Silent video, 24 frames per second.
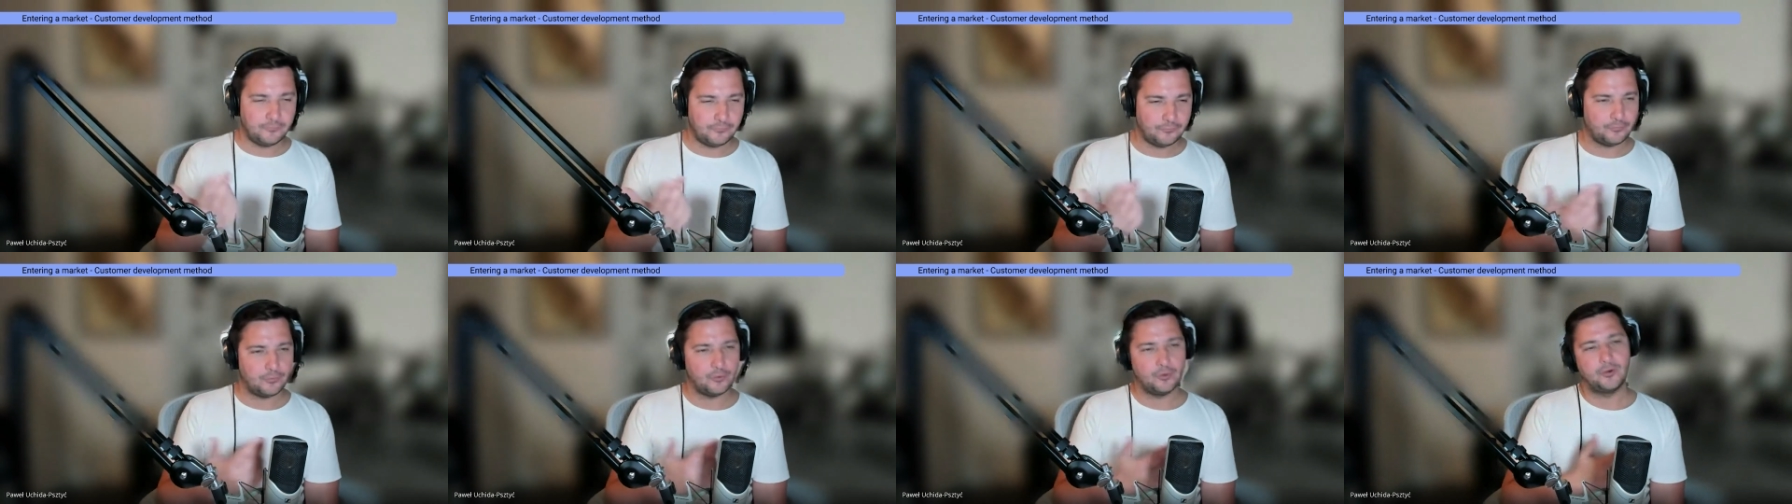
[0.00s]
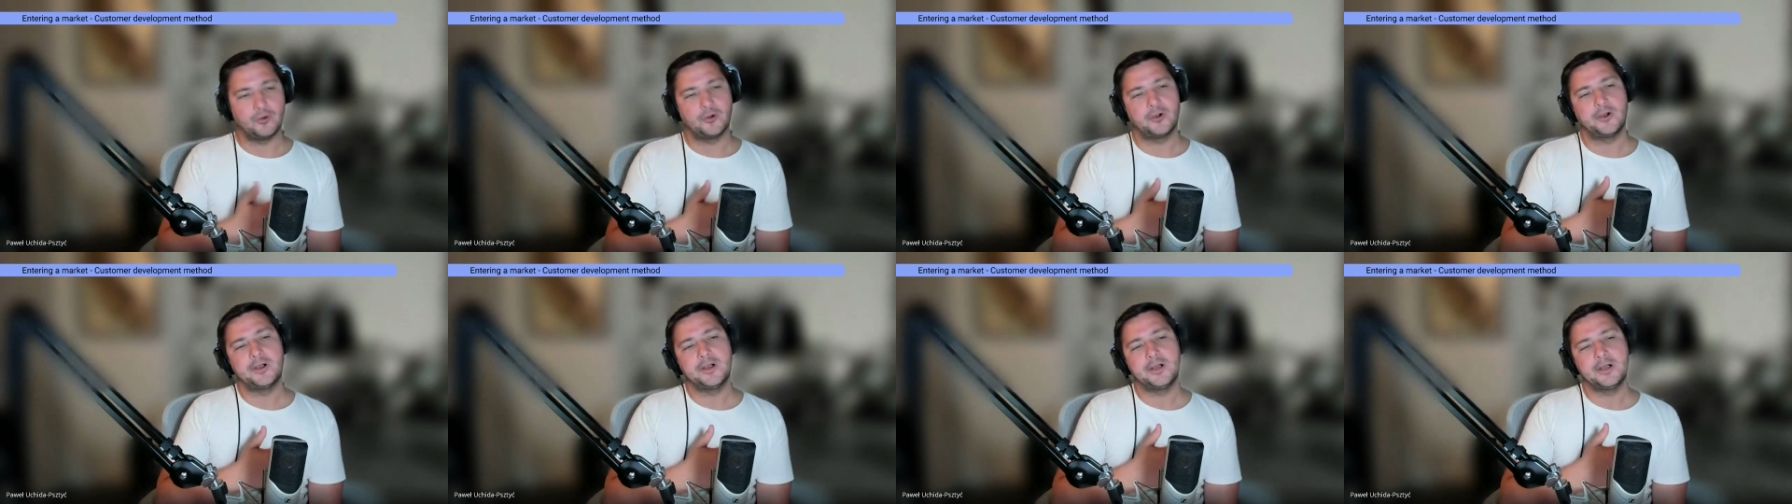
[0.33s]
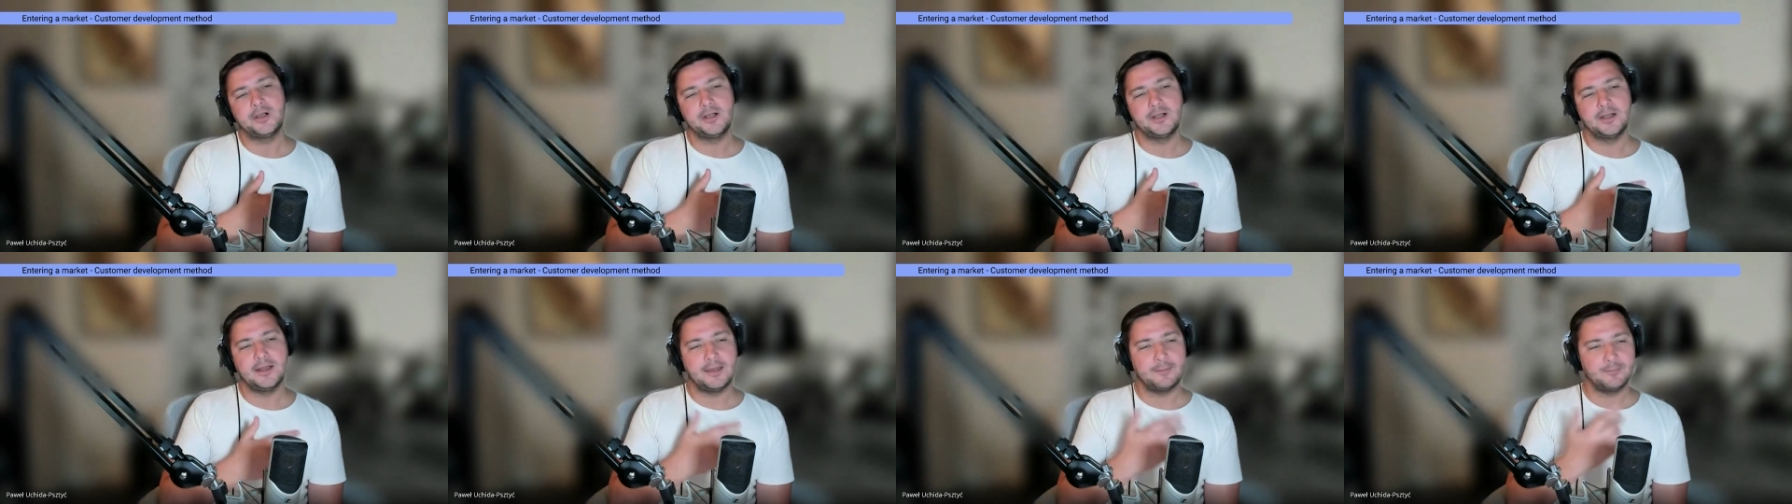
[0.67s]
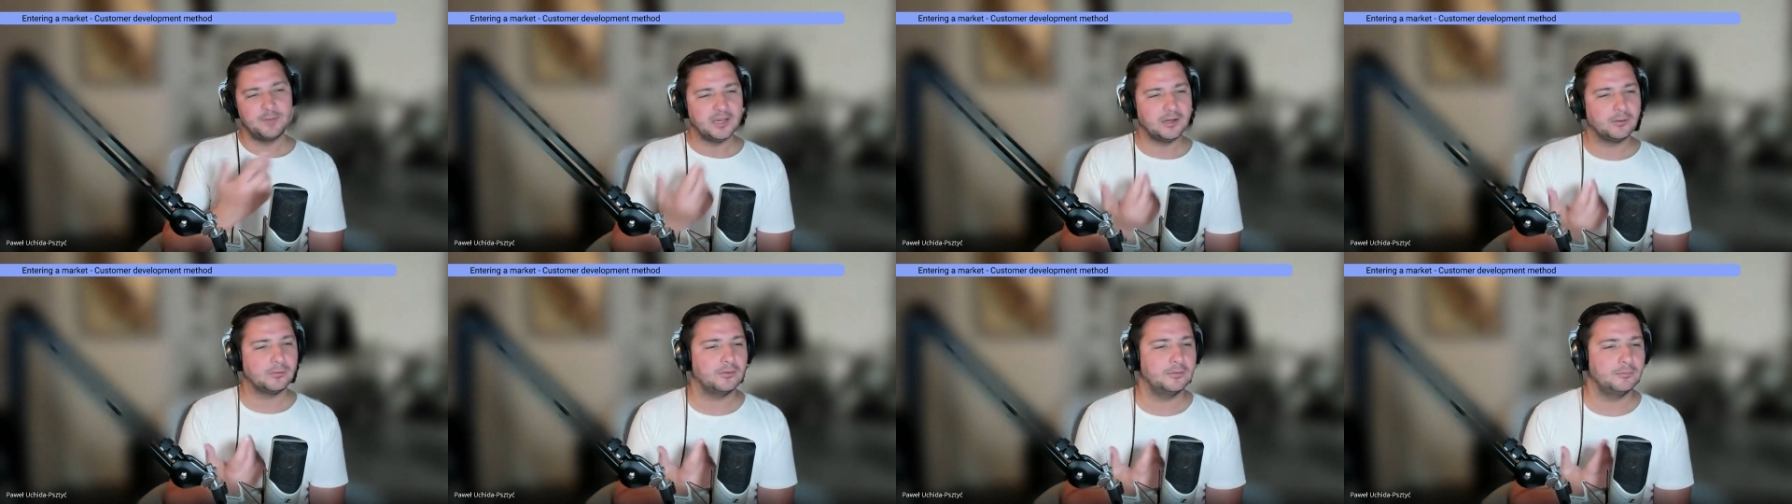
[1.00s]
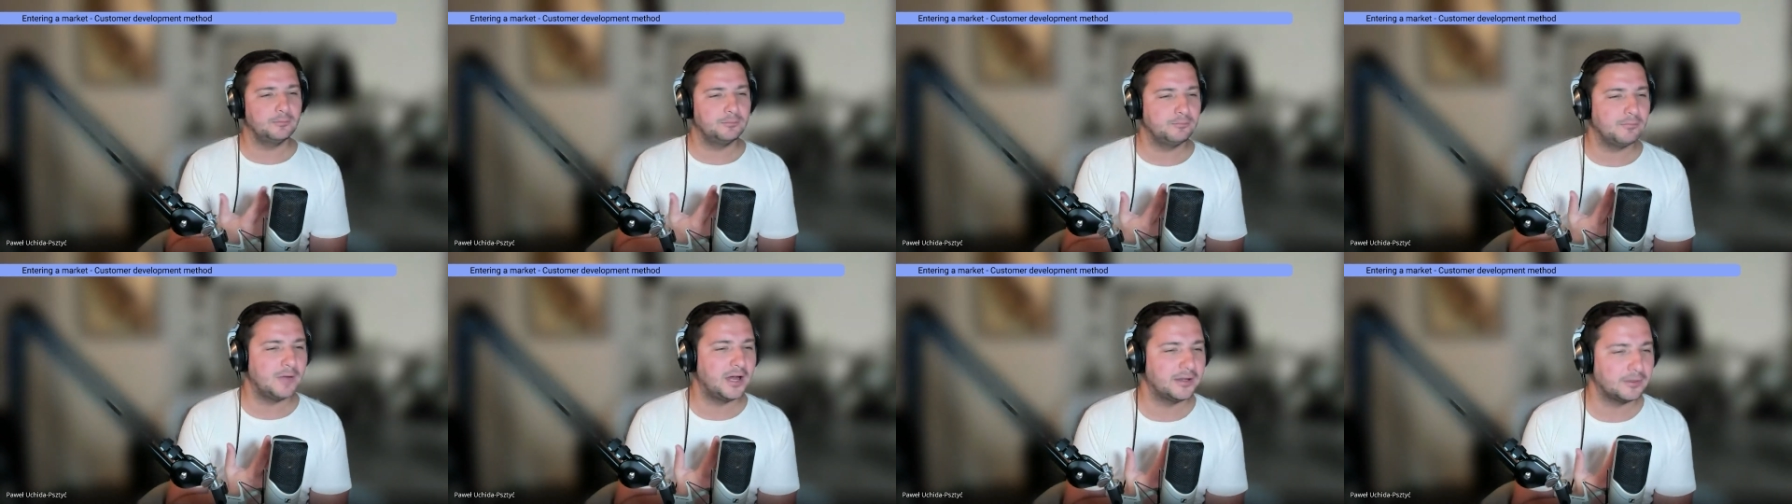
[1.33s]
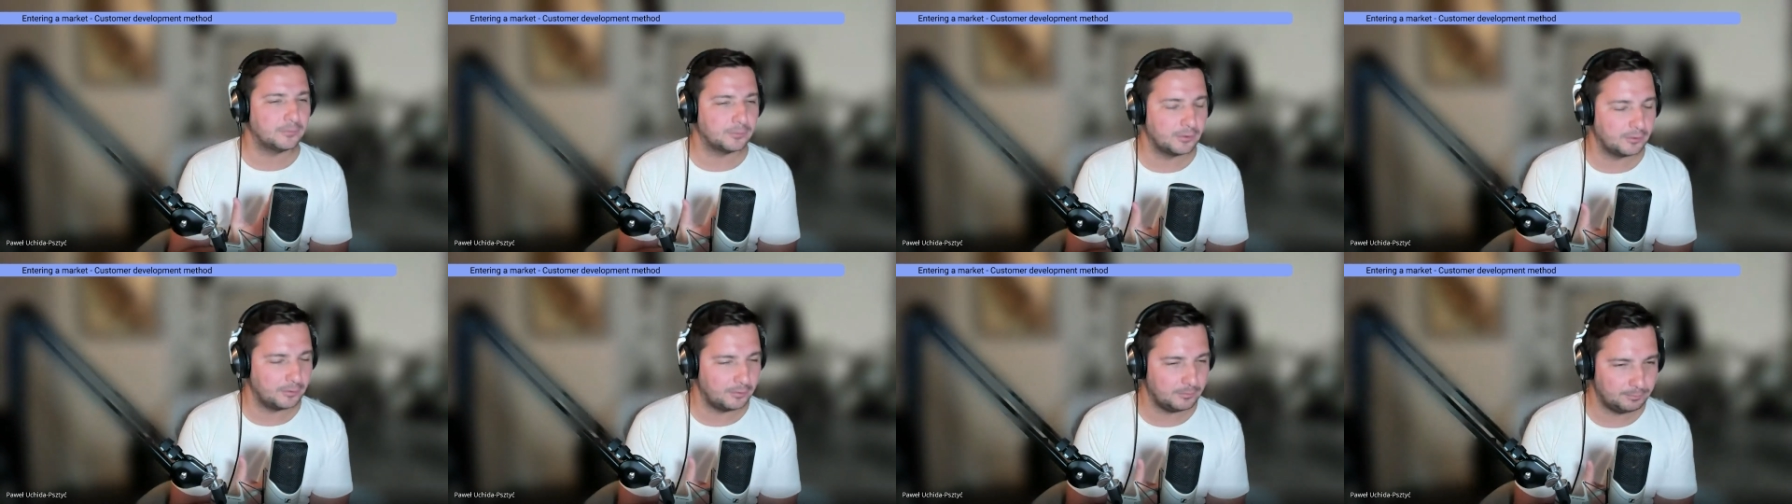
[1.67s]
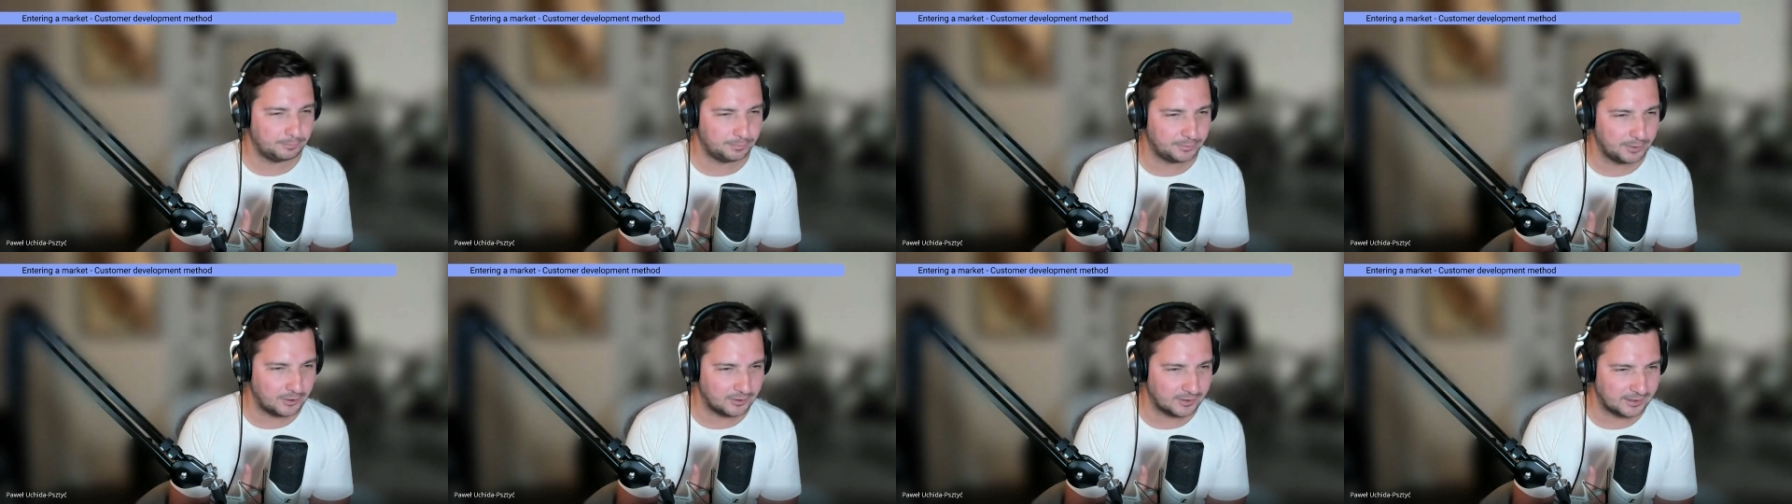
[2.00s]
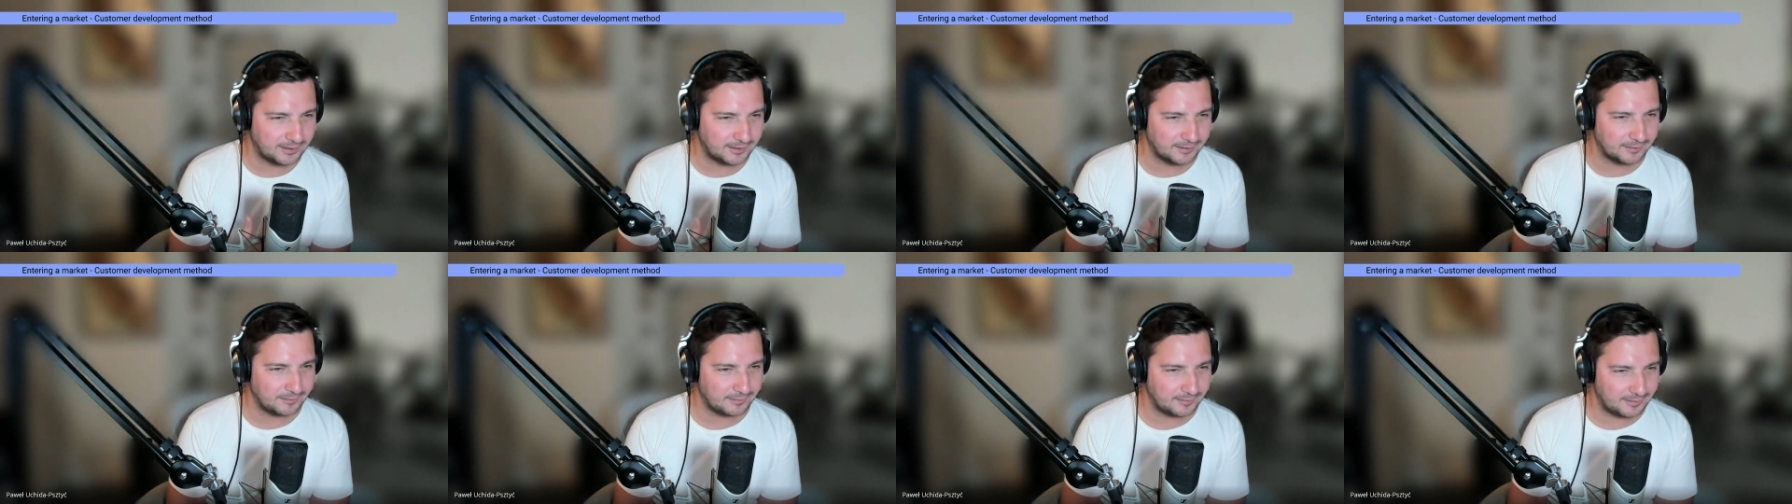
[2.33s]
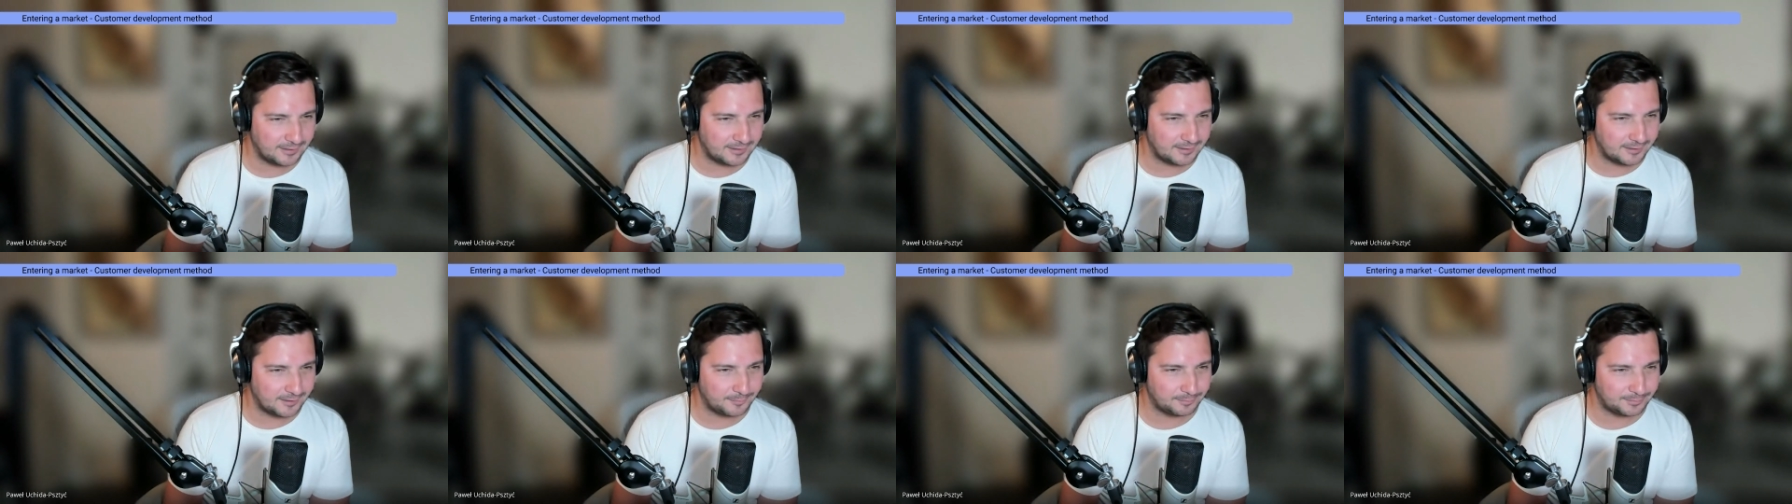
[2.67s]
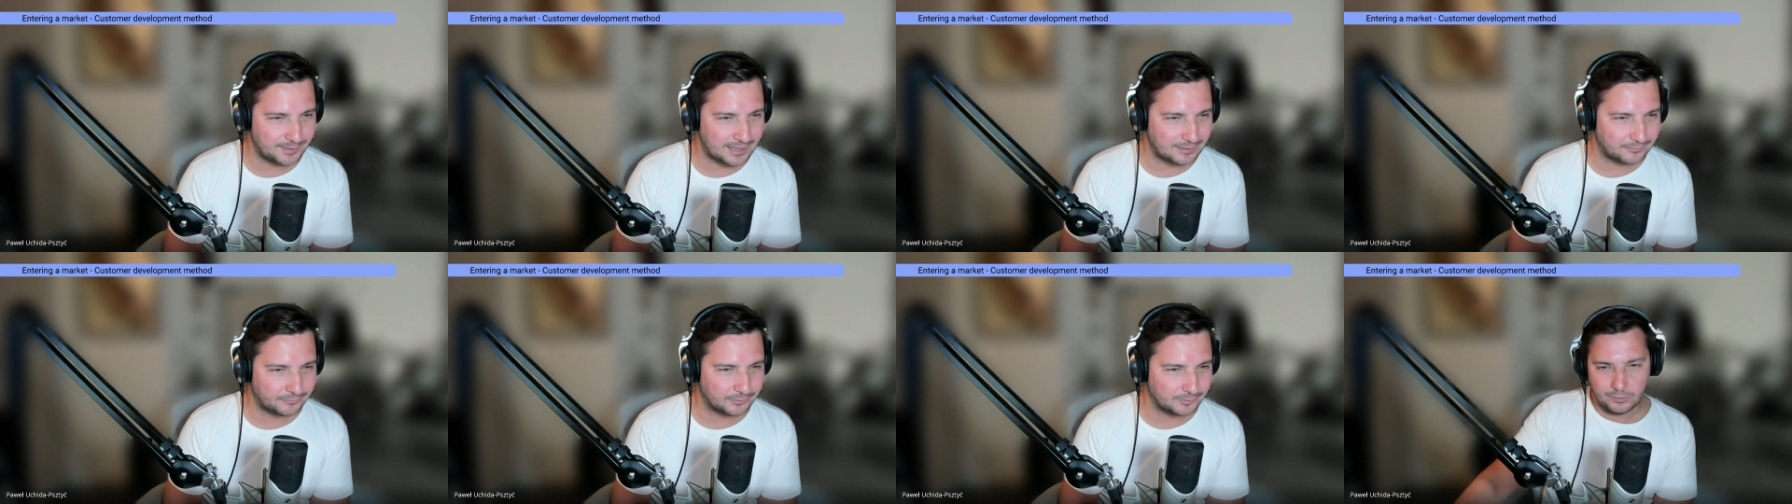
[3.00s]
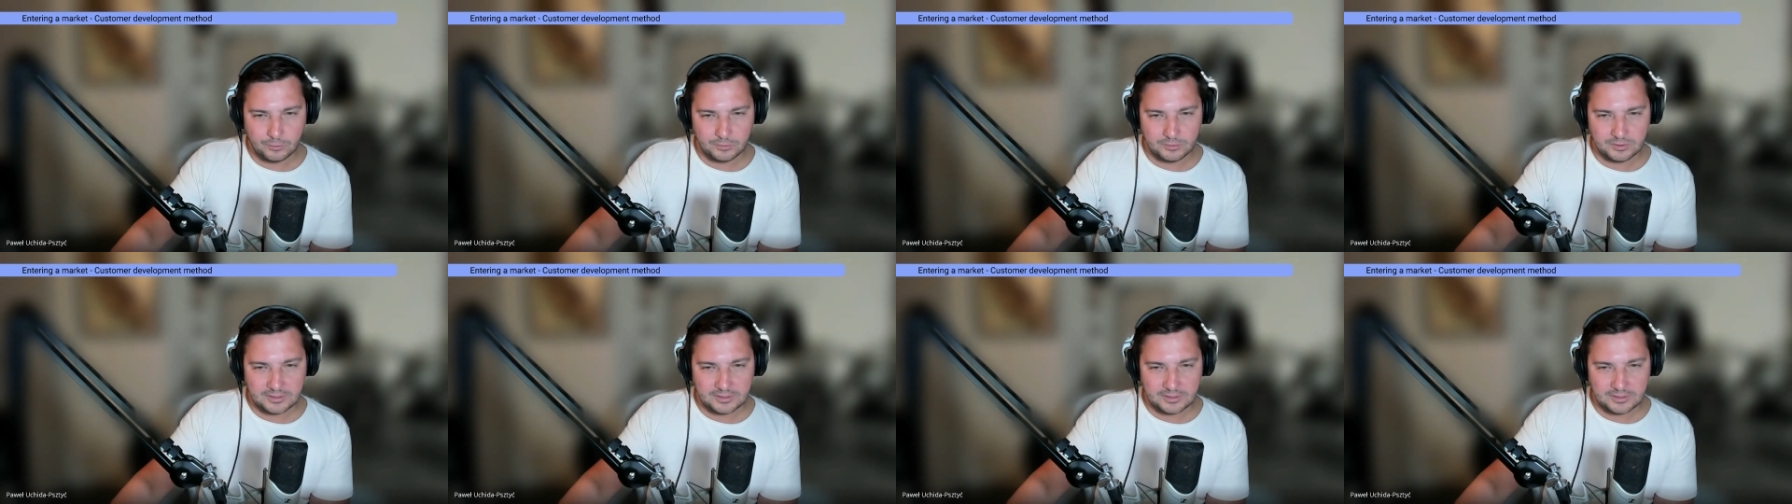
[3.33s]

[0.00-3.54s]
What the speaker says: for a microblogging platform.